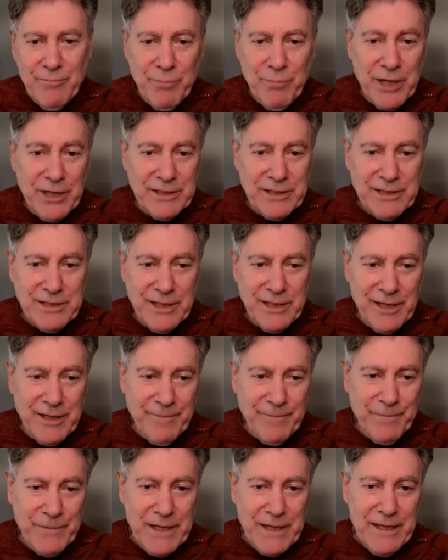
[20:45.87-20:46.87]
But
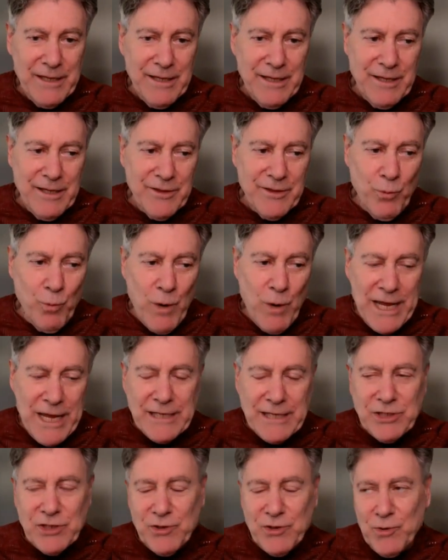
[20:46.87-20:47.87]
um, the
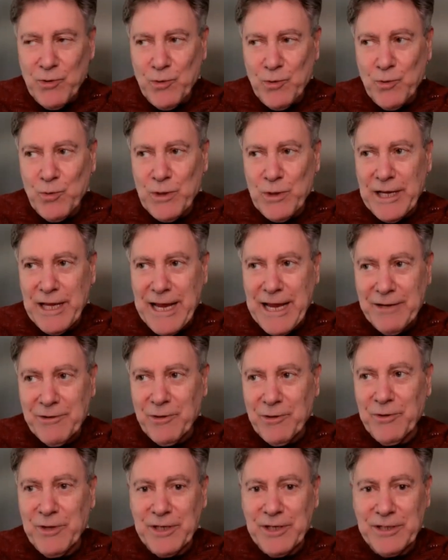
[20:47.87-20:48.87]
way to
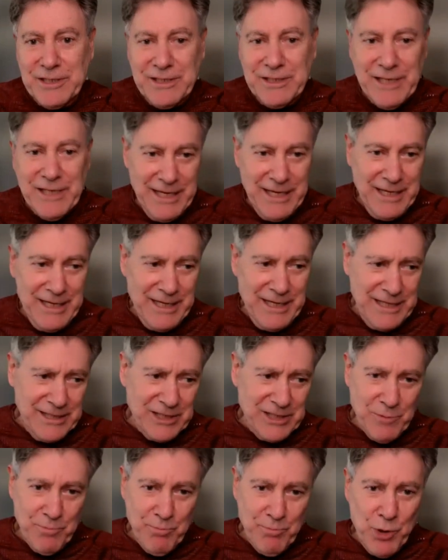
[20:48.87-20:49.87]
handle this
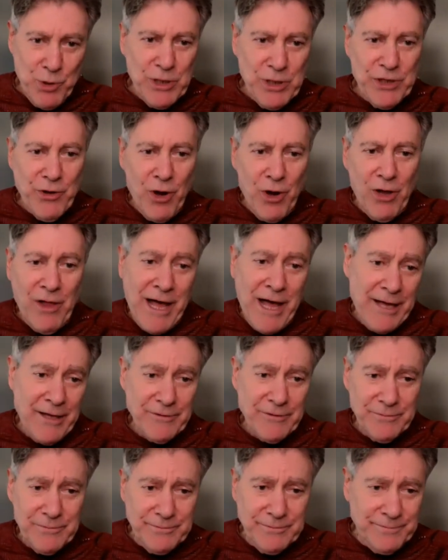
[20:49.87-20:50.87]
is to moot it all
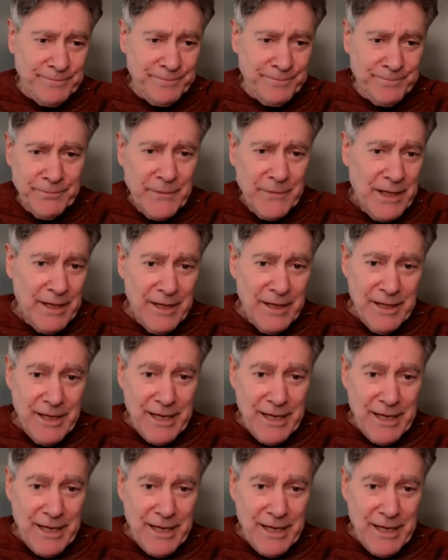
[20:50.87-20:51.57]
out and